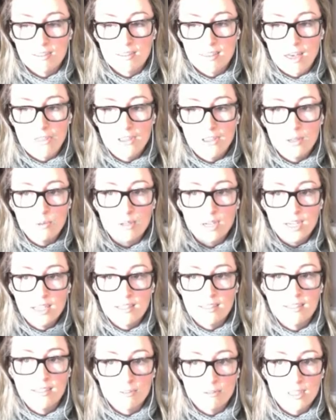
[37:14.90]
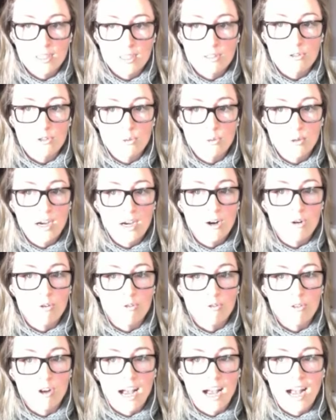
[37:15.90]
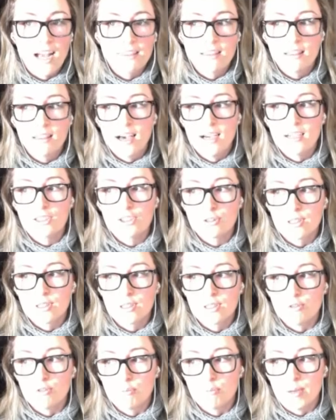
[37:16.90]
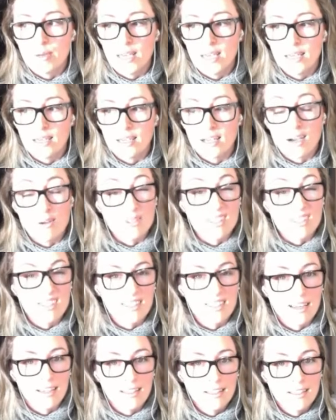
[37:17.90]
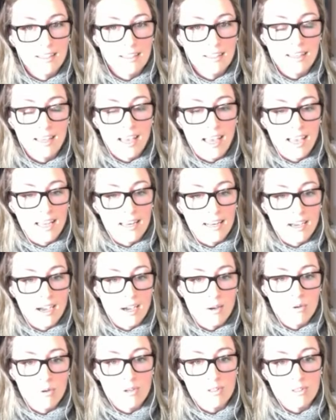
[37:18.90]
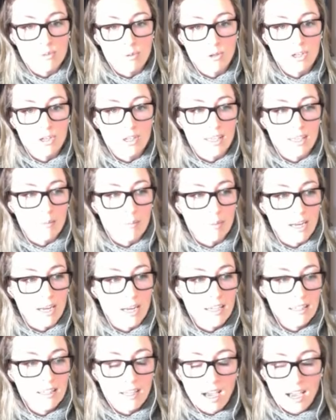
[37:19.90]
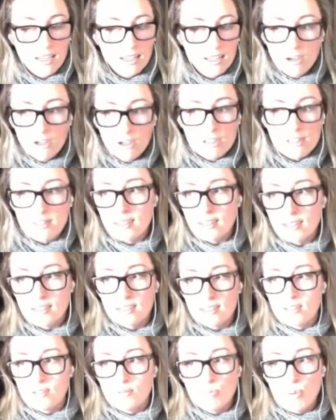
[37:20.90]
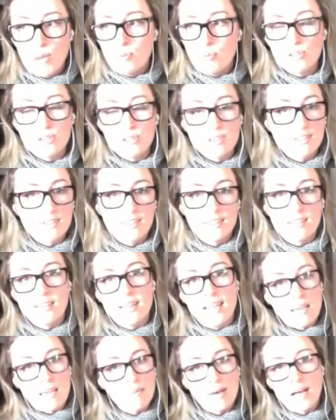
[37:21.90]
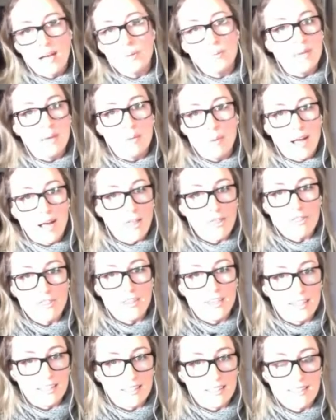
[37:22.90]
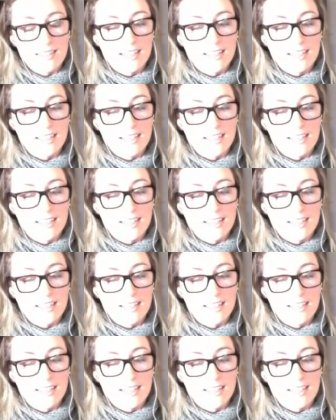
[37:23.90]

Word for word: I think when I did The Regal 12, I had the luxury of I was studying and I was working, but I honestly, people just didn't email me about things.